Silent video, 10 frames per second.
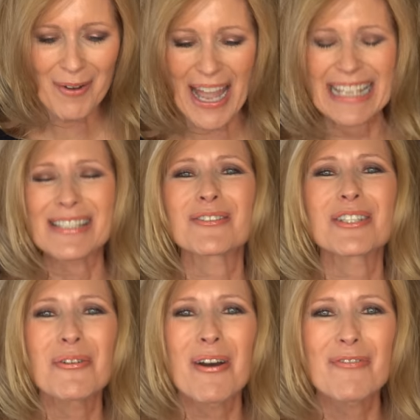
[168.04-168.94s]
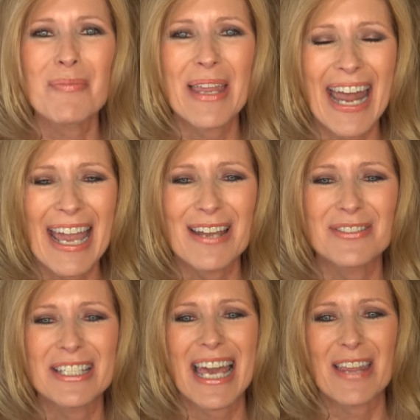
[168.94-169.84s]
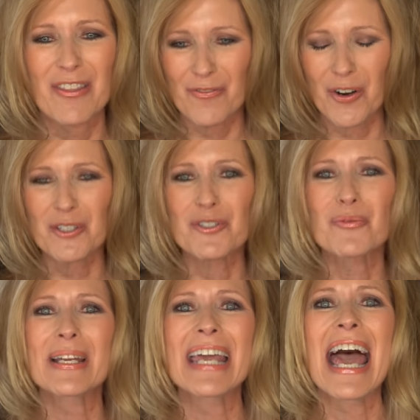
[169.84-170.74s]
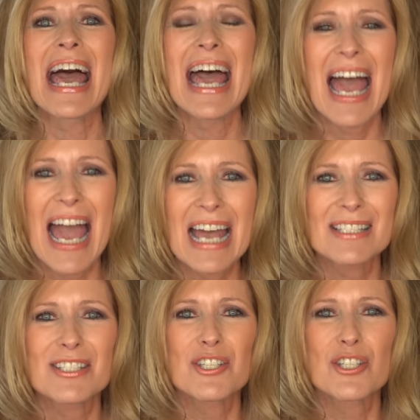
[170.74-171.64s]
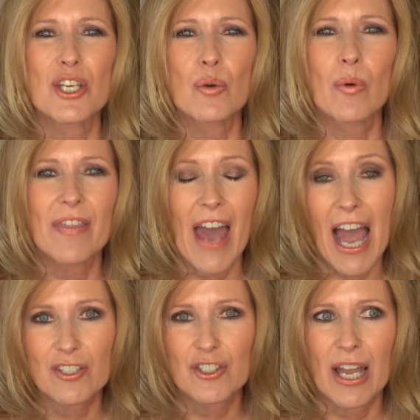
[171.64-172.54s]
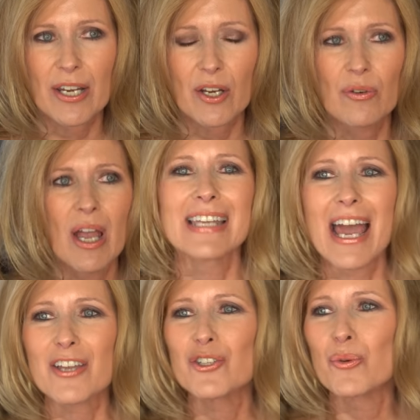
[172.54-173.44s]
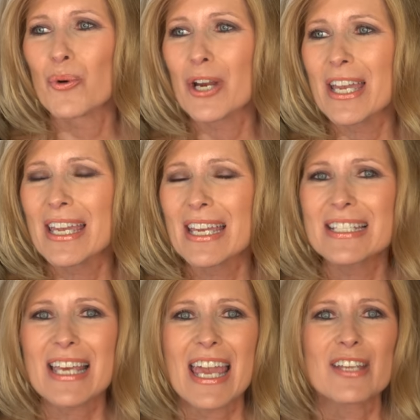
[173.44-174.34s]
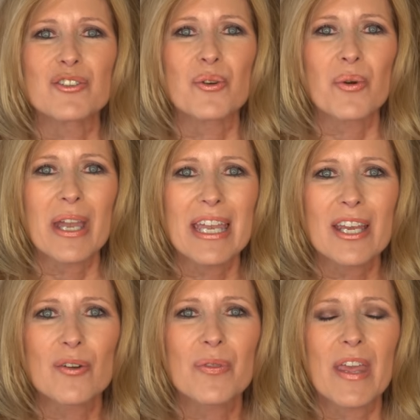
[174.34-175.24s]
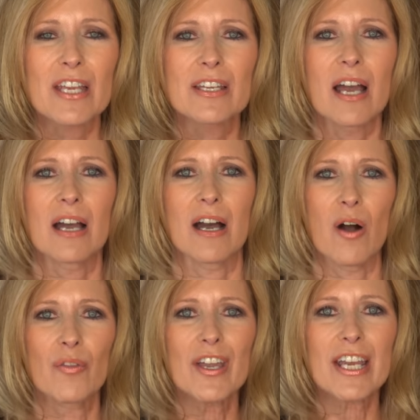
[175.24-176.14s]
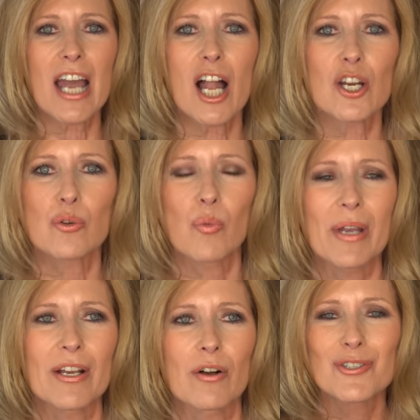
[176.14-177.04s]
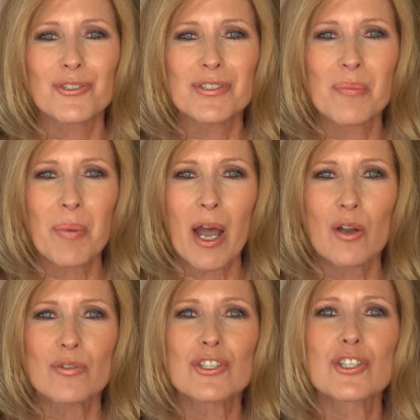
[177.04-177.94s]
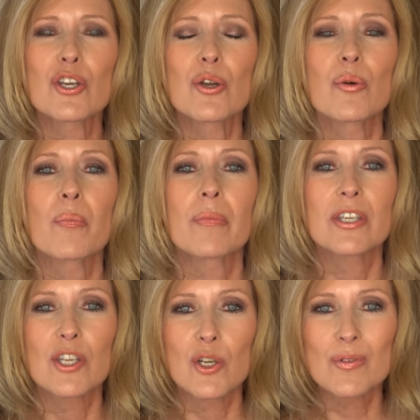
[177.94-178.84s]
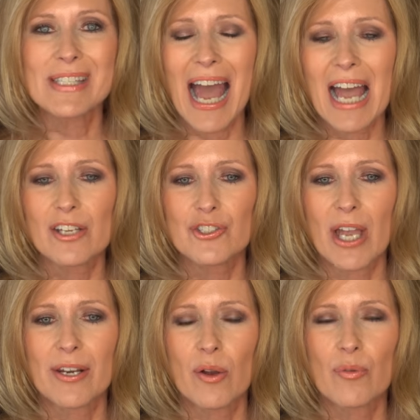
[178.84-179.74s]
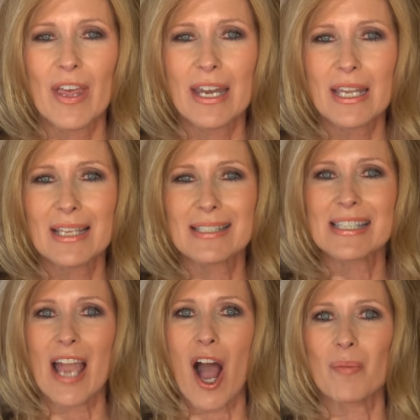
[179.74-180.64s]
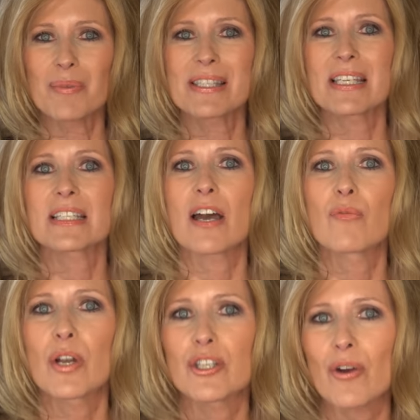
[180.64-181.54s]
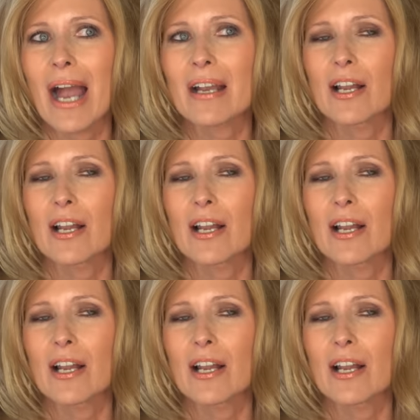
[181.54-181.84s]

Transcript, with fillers: Okay, so two of them that I have today. The first one has to do with eyeshadow. Now, you read and you hear that on the color wheel, you're supposed to use eyeshadow that is the opposite of what your eye